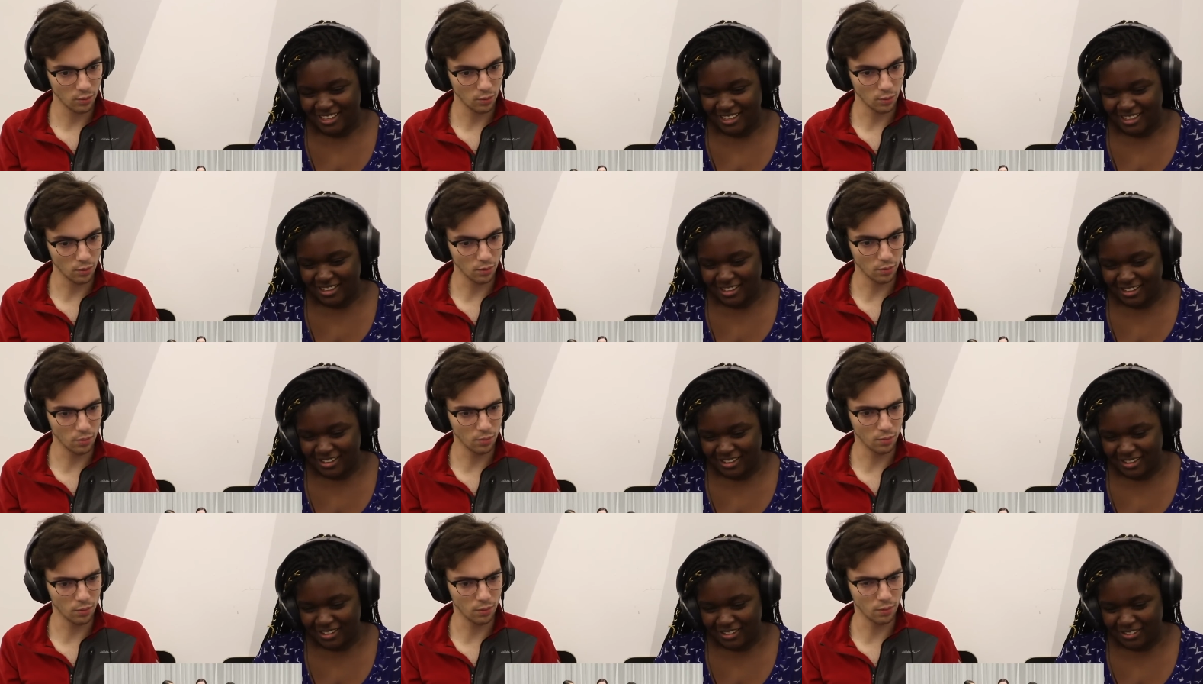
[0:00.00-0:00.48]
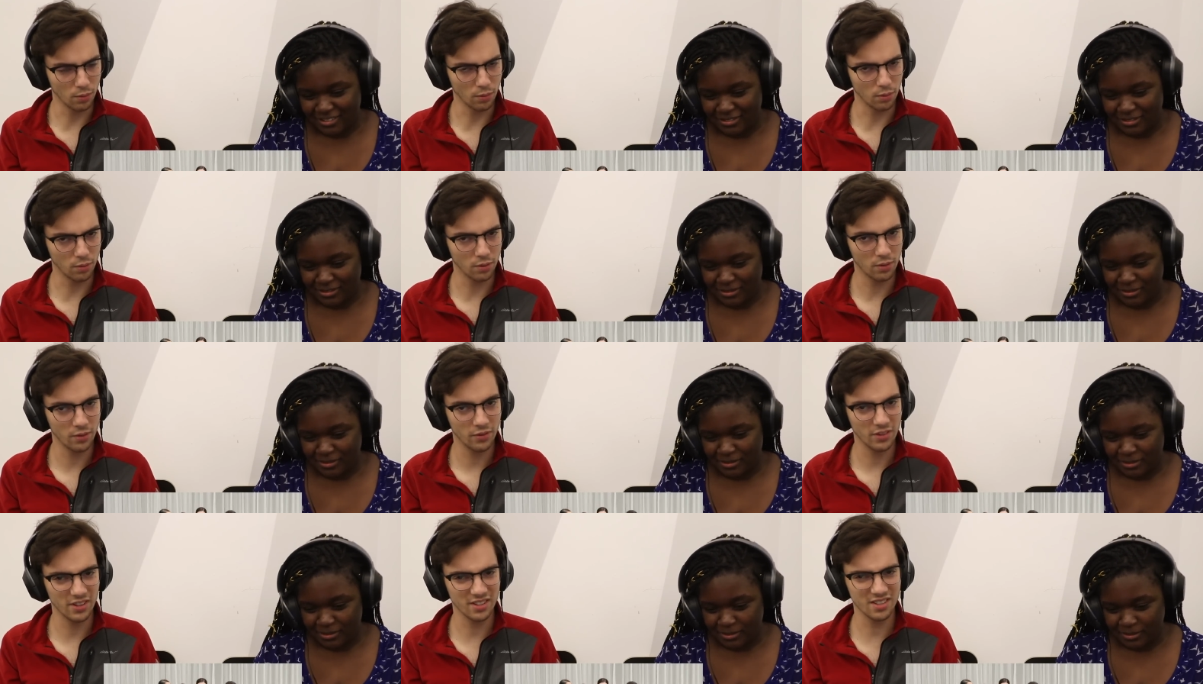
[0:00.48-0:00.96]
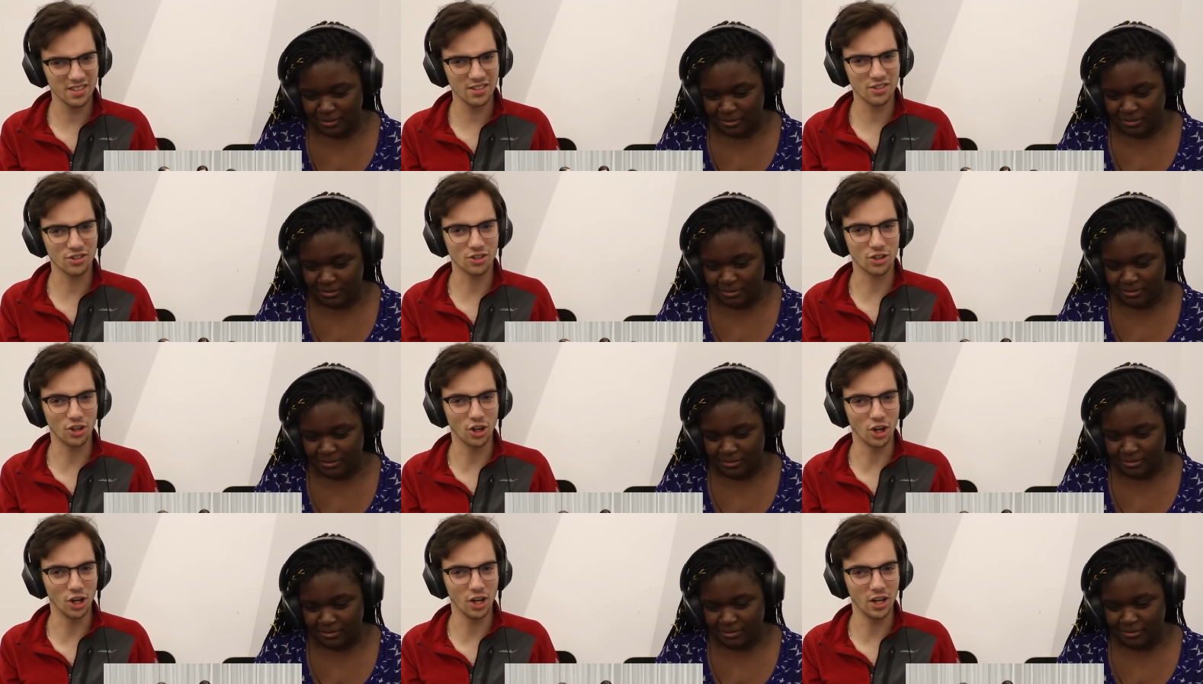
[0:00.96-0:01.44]
Speaker 1: Ooh, this is
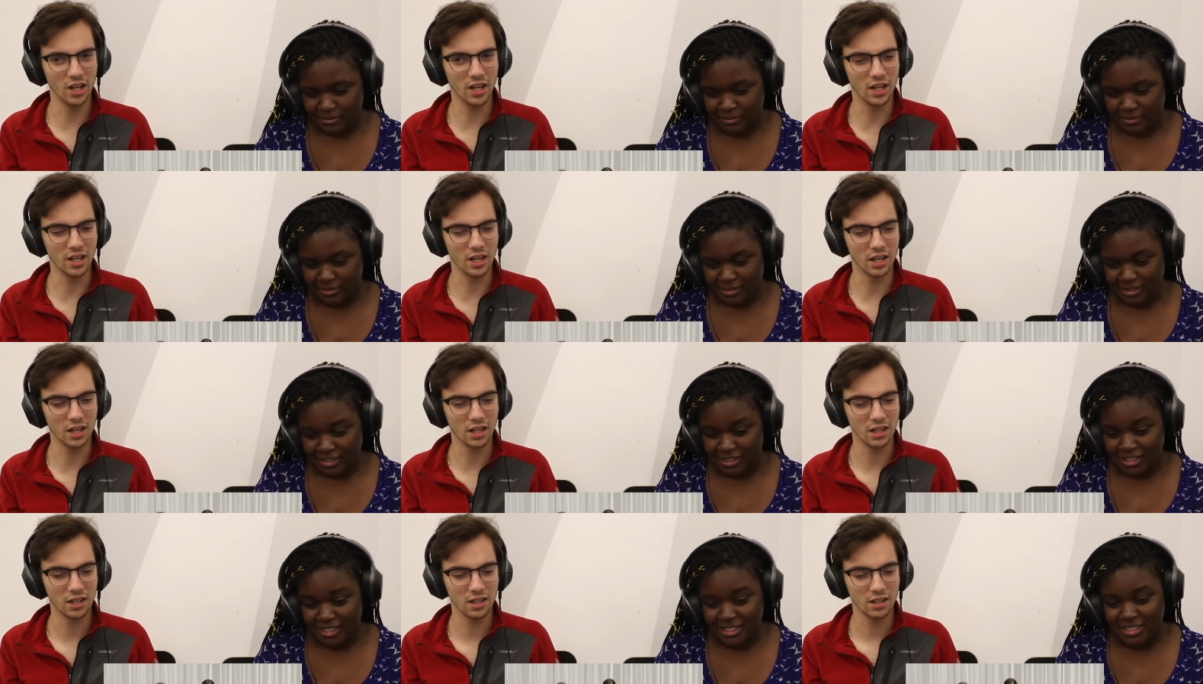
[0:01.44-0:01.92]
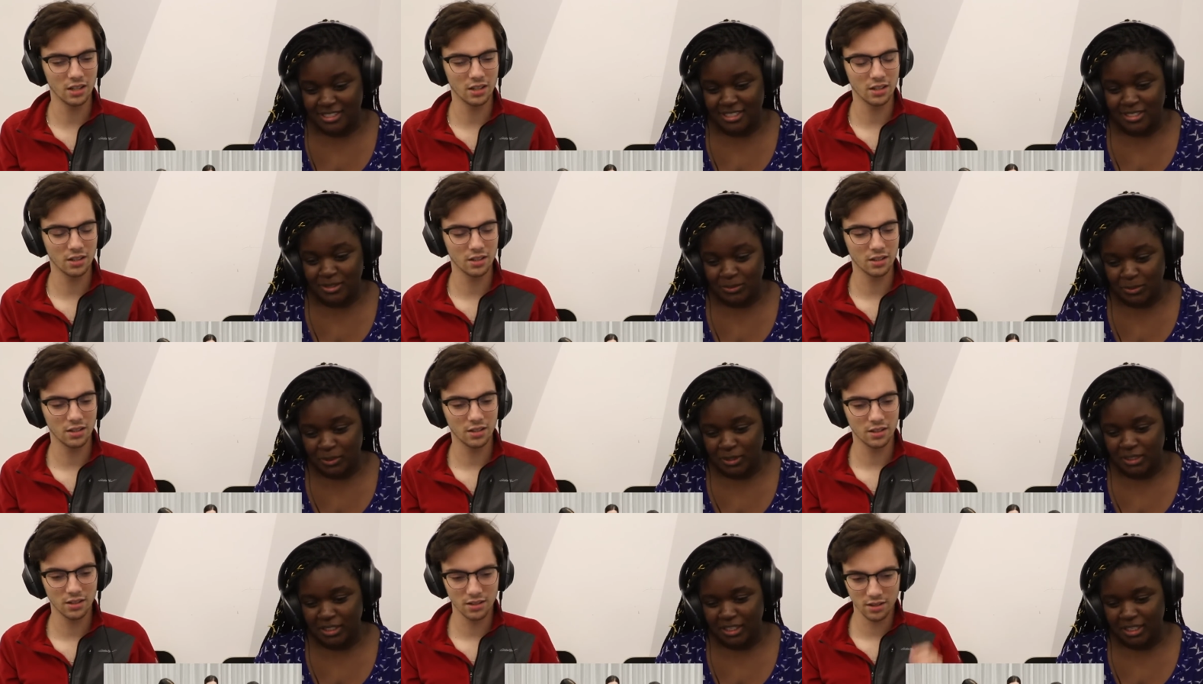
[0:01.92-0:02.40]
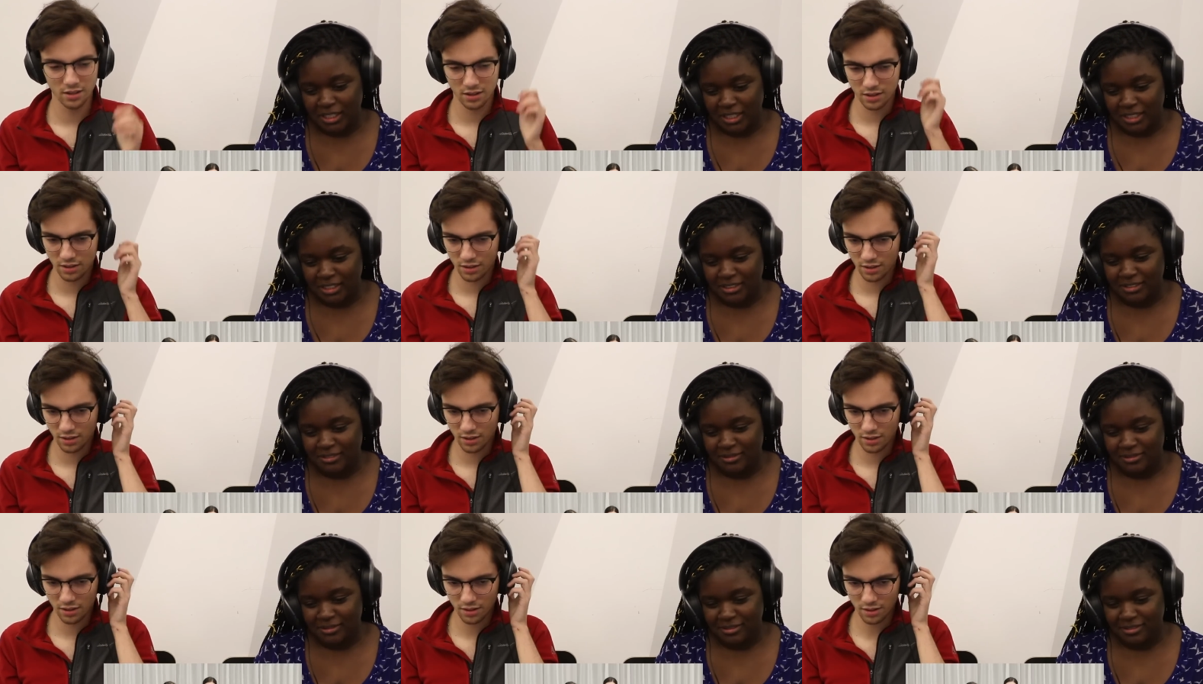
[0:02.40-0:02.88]
good.
Speaker 2: This is really
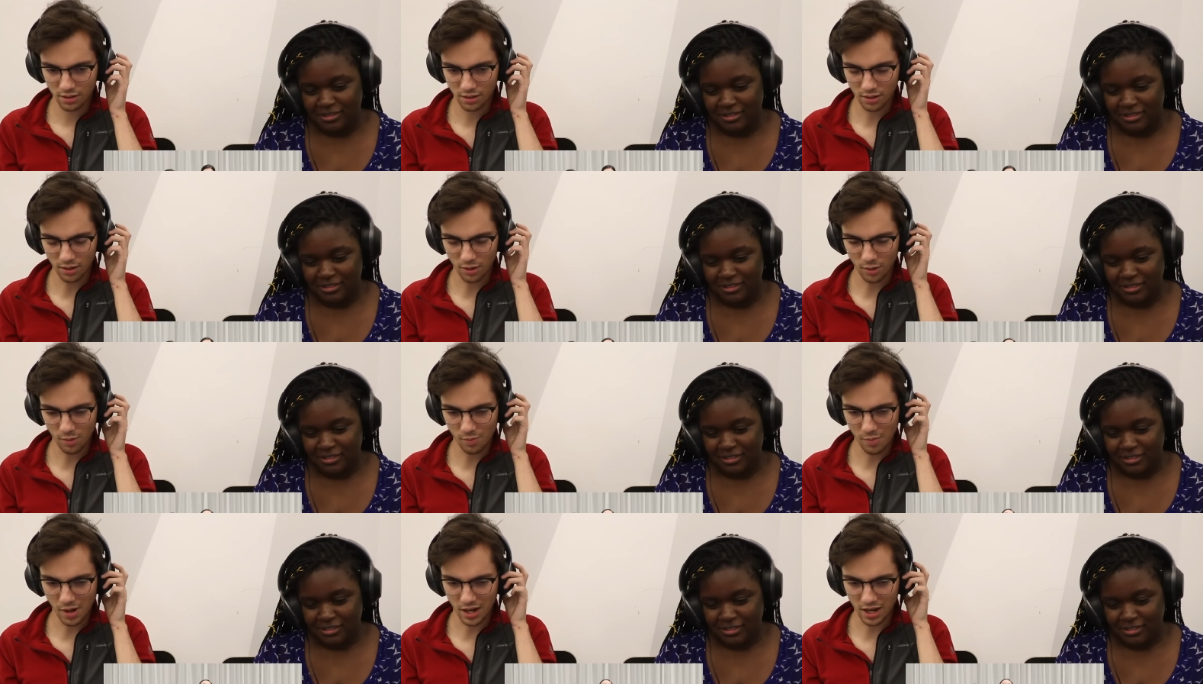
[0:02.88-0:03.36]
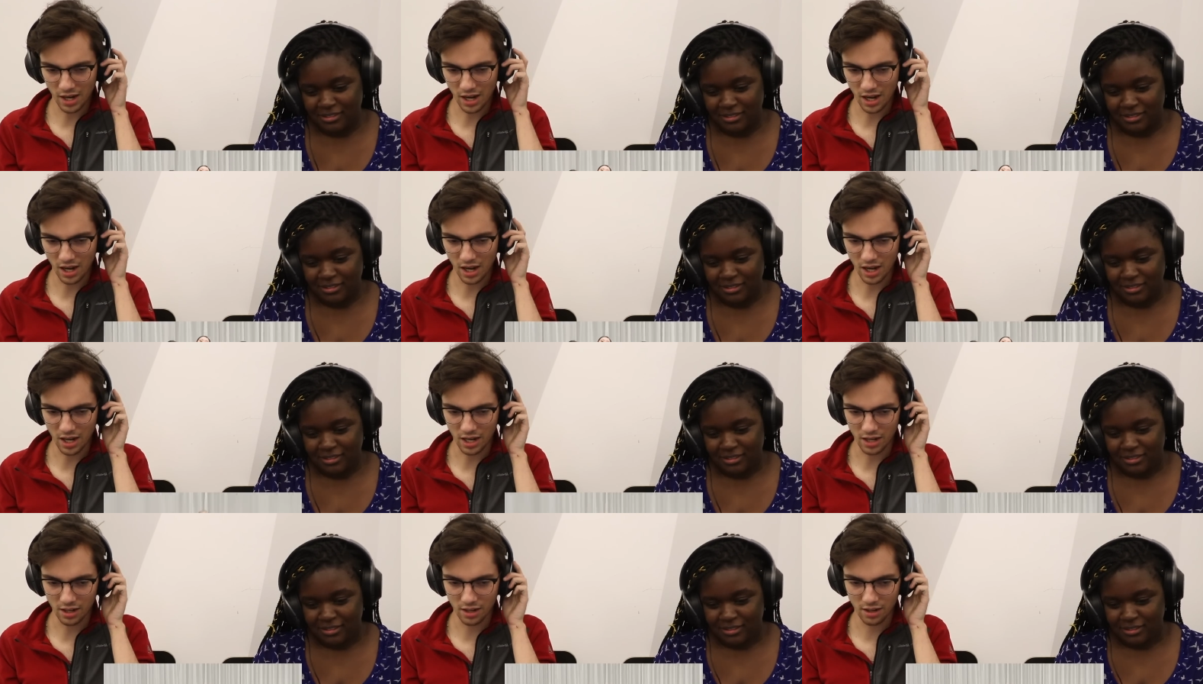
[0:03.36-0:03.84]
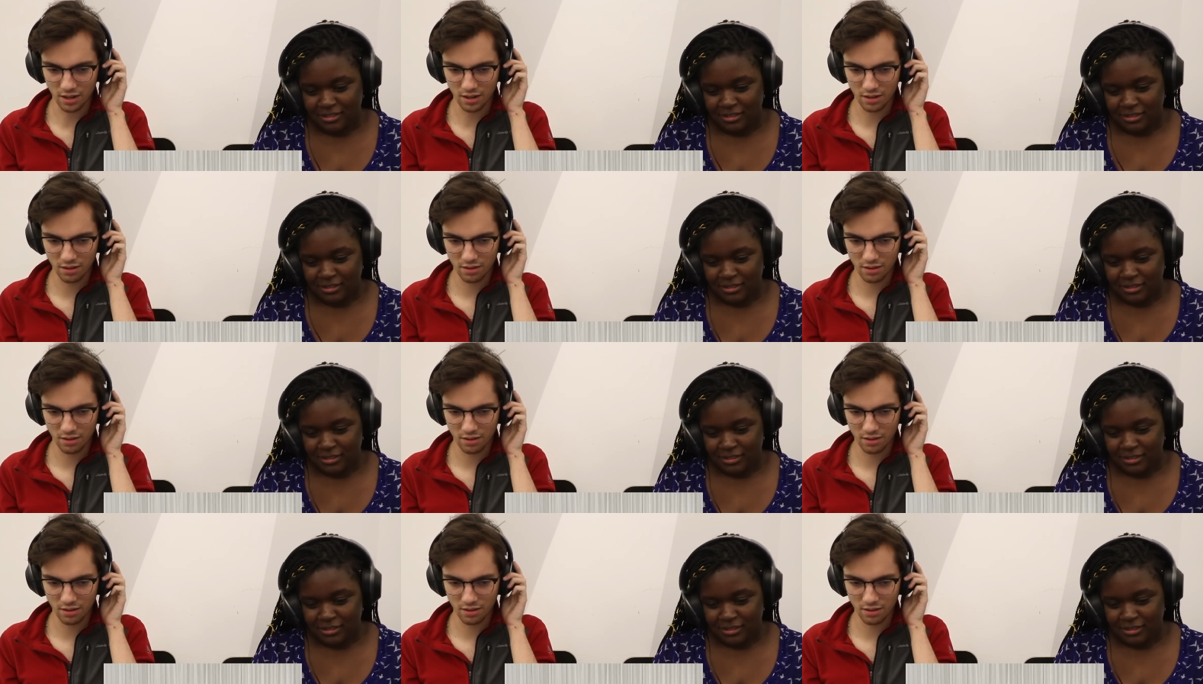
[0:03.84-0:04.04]
good.
Speaker 1: Oh my god.